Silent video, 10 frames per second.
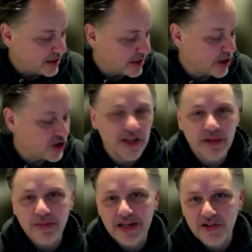how should they
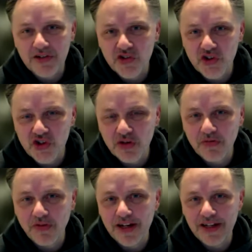make a decision,
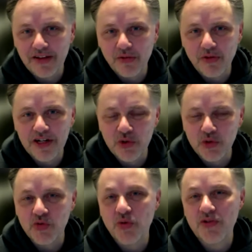finding the right
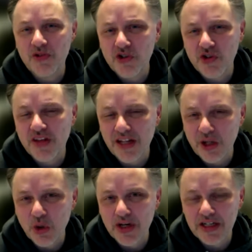tools? What should they
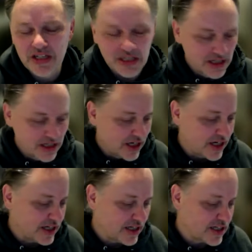look at,
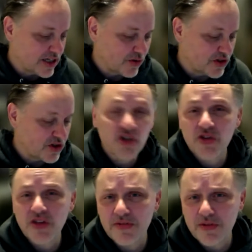and what
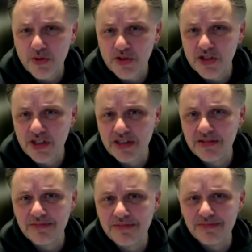should they focus on?